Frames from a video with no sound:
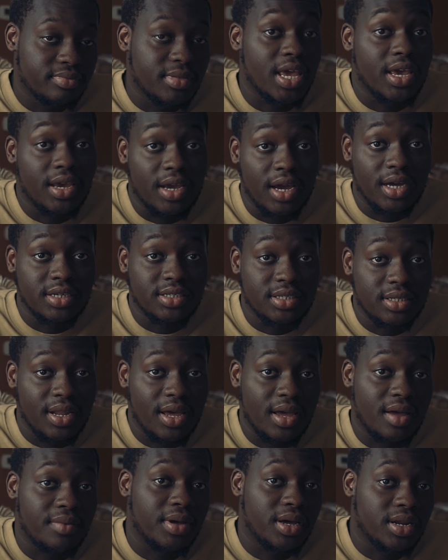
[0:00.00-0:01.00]
Hey guys,
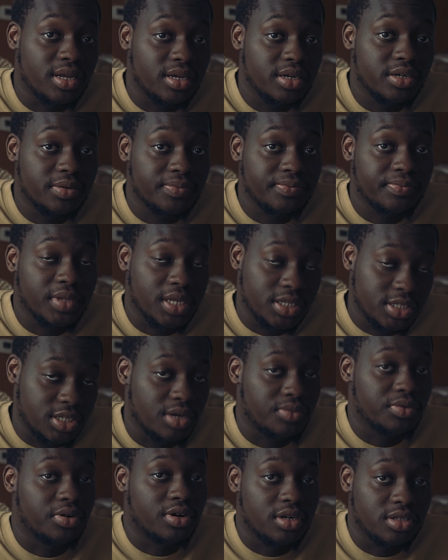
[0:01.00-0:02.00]
Lahamada here, and
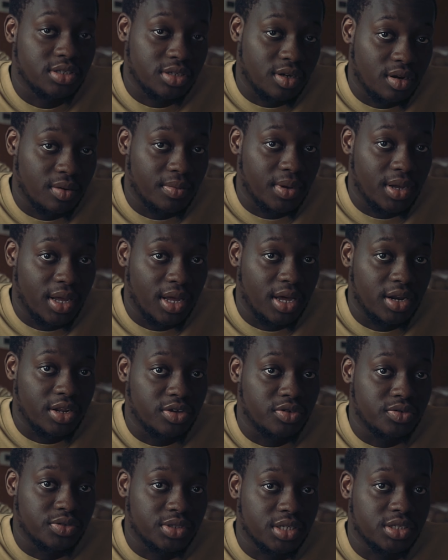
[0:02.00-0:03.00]
today we're going to talk about how to
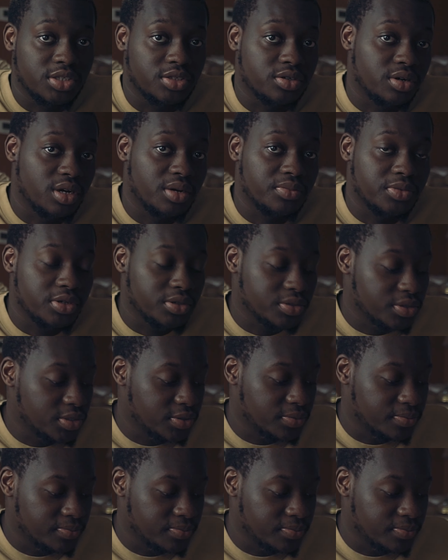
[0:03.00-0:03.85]
use Instagram Reels.